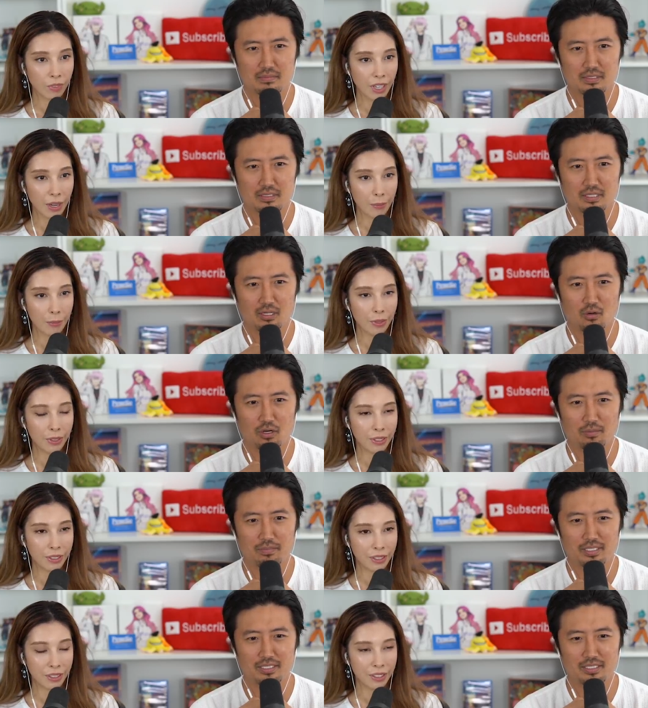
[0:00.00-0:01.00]
Speaker 1: Yep. The Lord of
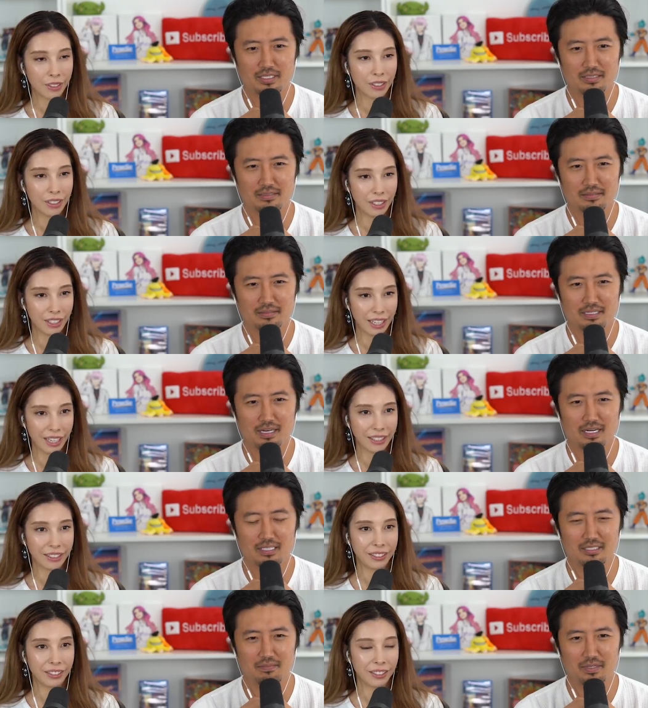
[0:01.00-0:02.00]
Mercy, yes.
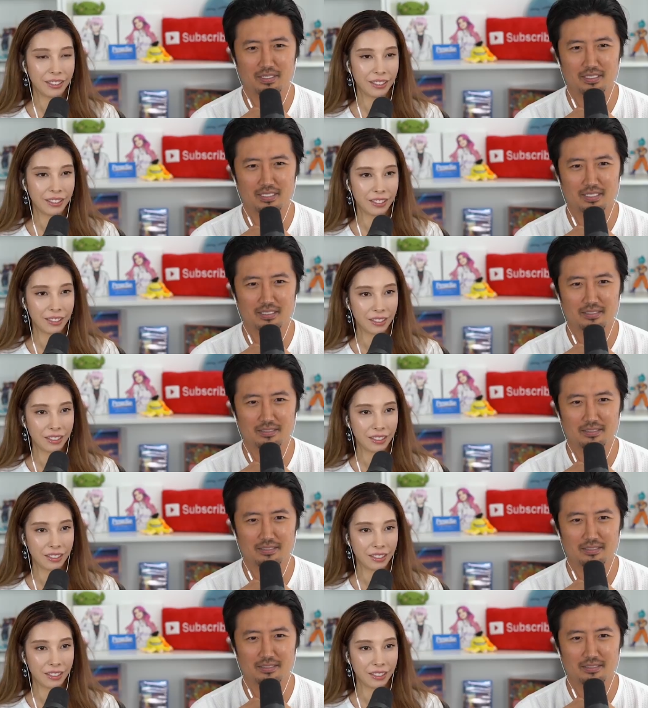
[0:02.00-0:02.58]
Goddess of Mercy.